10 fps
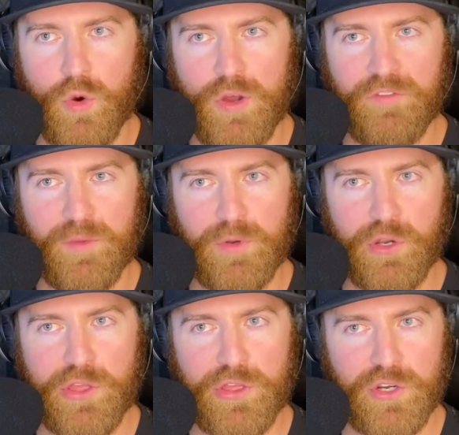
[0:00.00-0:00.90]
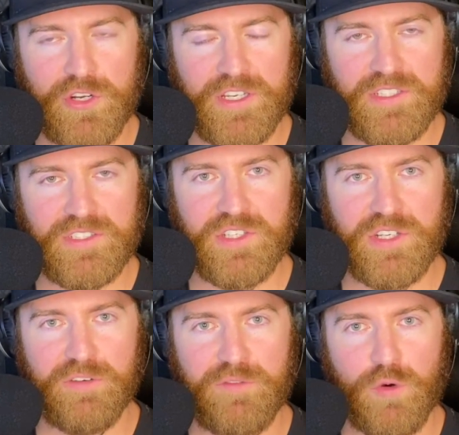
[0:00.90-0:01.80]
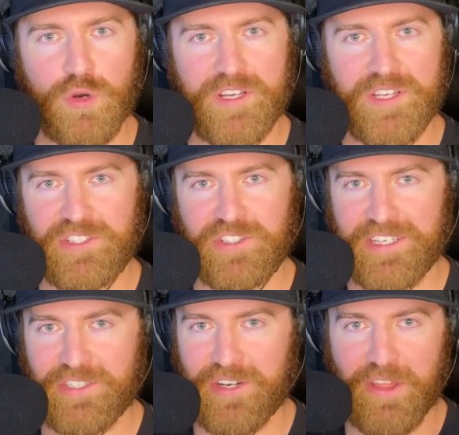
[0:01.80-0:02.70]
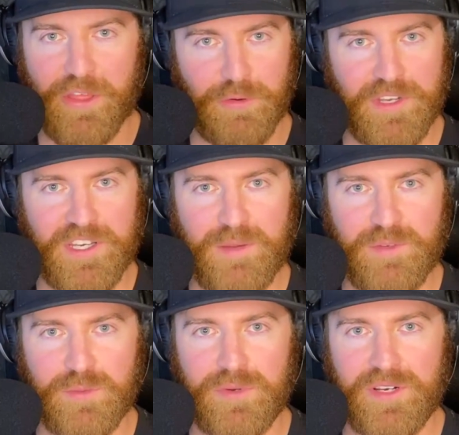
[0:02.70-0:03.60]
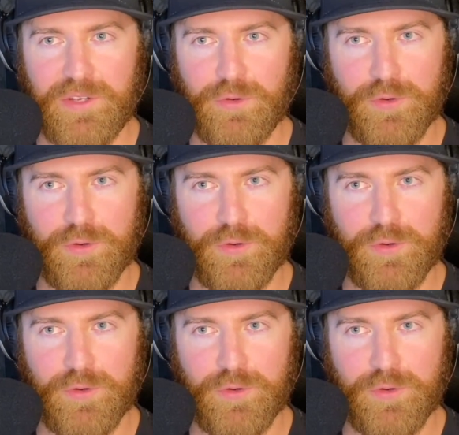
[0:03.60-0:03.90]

going from your thirties to your forties, you're like trying to three times your money.